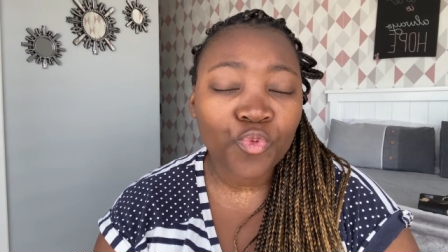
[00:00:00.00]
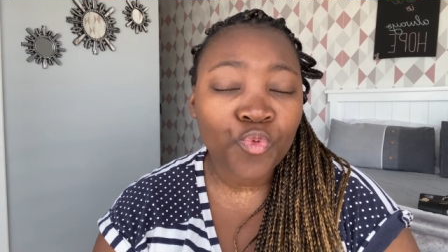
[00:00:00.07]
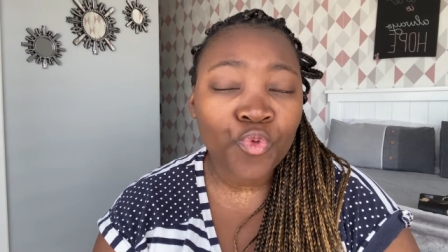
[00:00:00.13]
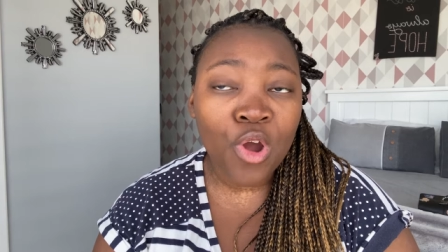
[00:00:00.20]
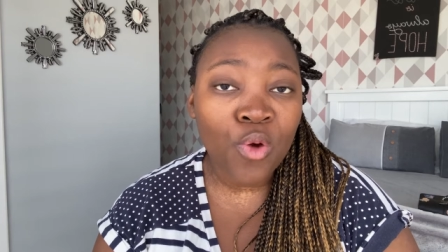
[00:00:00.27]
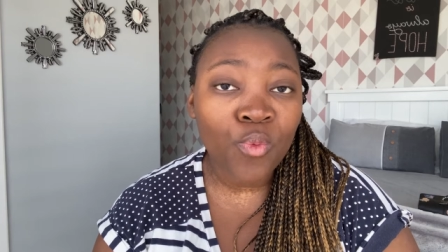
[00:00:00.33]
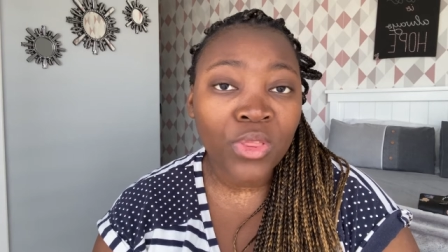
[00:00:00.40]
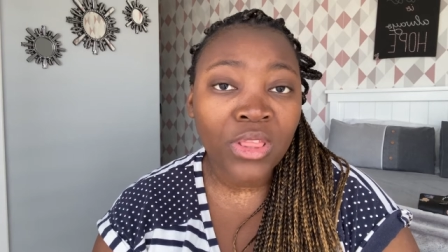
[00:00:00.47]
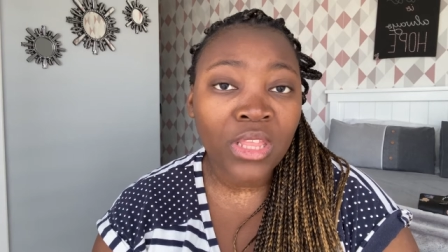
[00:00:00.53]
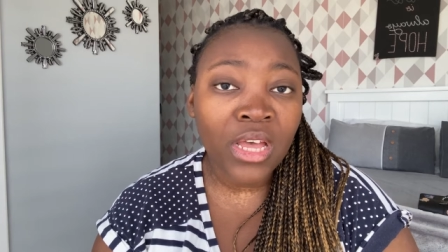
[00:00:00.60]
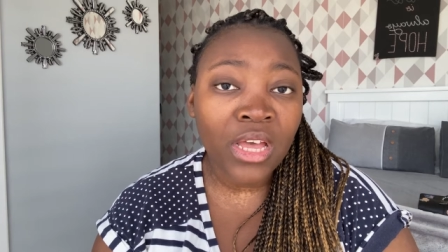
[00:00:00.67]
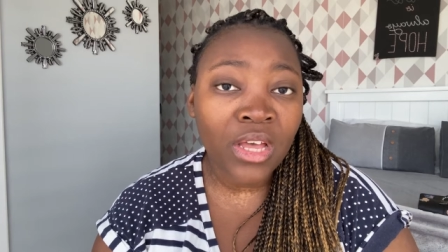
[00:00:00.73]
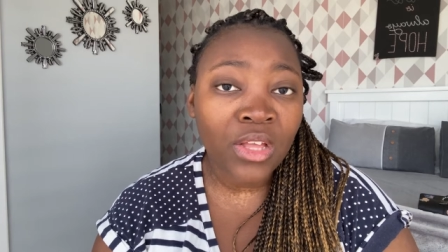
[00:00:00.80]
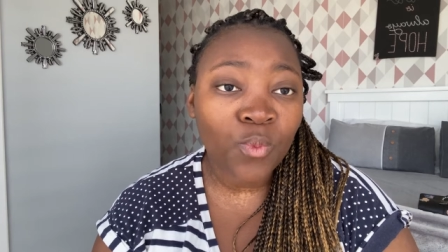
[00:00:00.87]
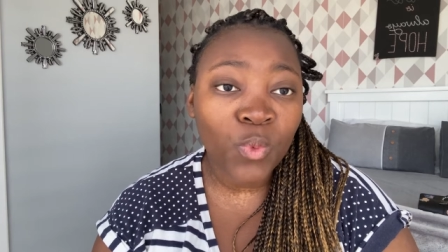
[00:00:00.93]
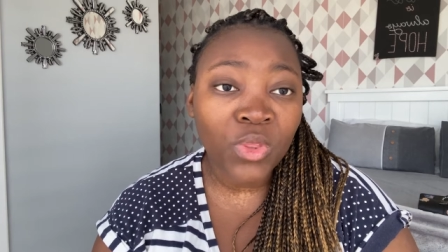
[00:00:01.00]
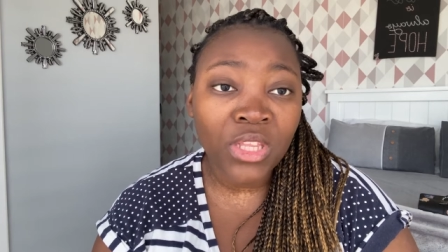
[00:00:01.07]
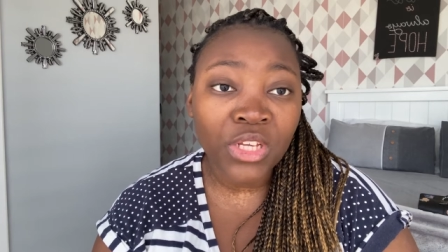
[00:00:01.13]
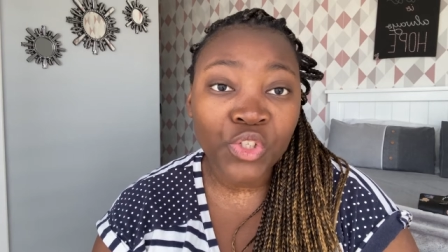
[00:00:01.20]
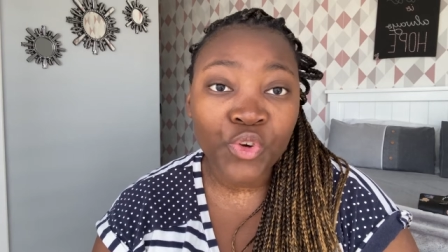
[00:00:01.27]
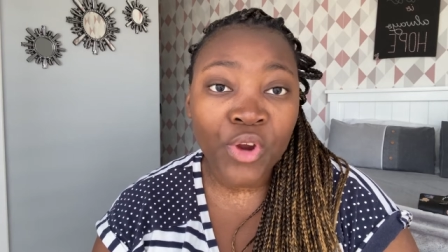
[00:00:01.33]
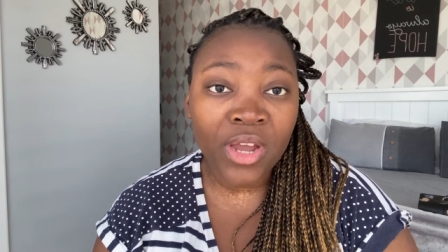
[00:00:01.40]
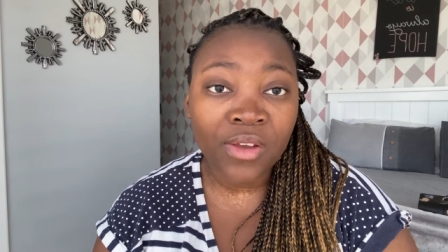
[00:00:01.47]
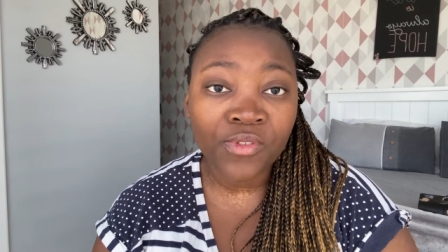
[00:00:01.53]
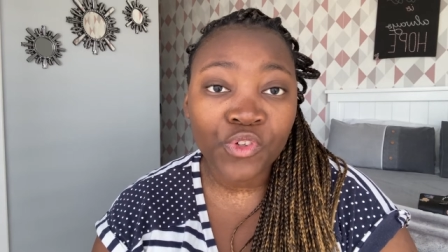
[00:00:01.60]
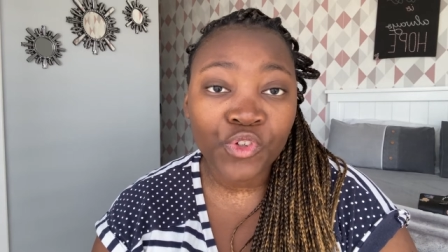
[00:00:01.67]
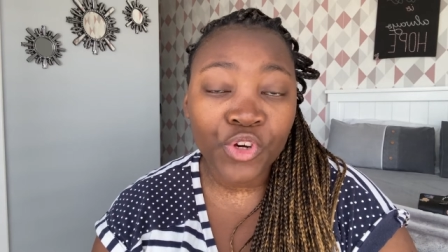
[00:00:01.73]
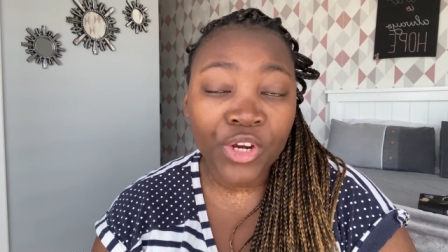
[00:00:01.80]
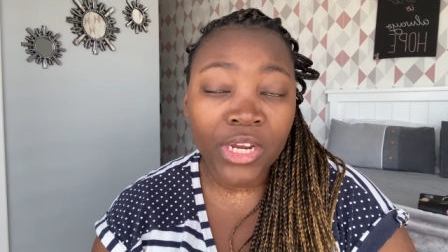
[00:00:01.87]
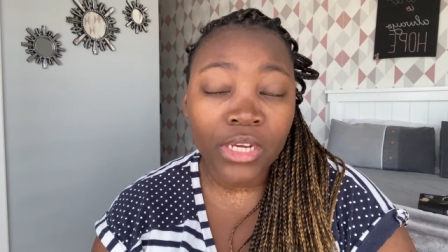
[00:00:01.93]
wrong with the with the
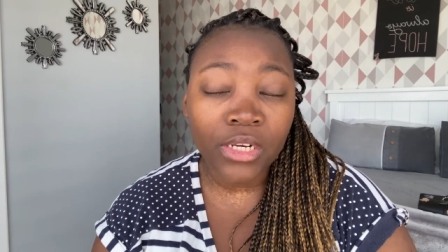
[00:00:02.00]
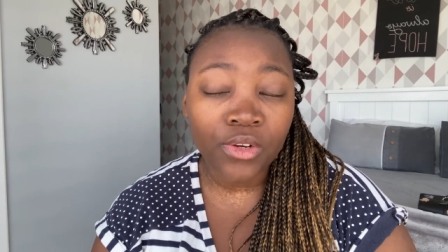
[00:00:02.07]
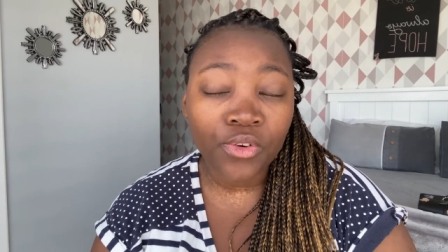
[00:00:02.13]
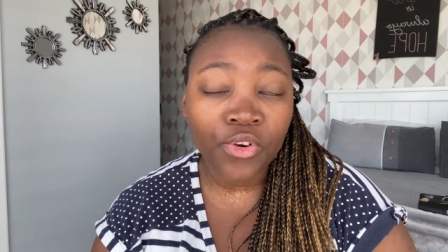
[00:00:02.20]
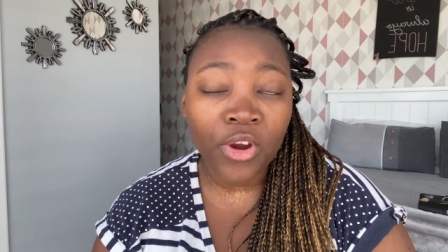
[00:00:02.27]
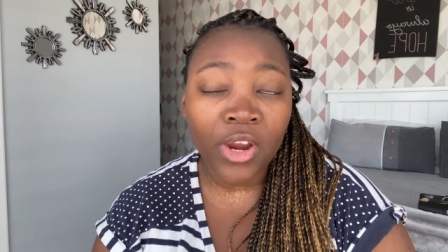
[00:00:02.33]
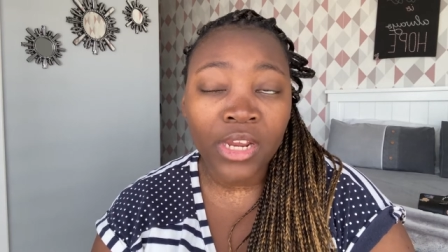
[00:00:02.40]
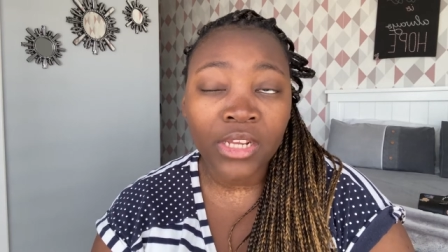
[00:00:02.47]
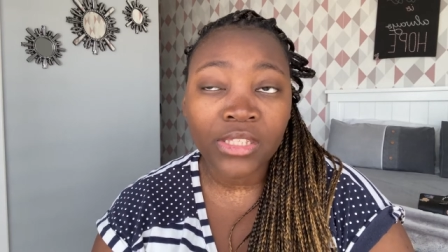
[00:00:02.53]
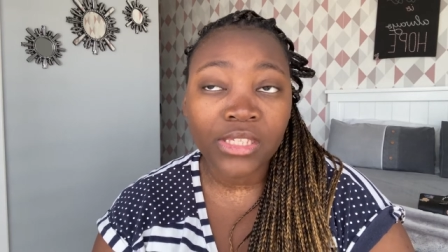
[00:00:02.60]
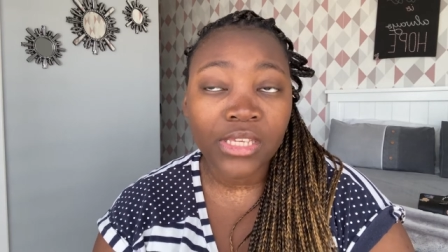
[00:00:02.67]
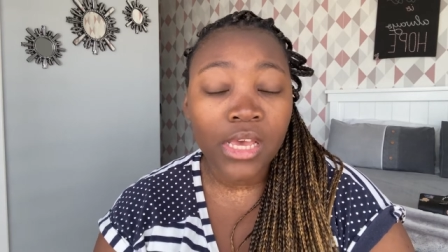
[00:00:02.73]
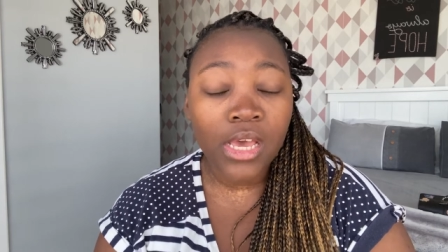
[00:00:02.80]
drivetrain right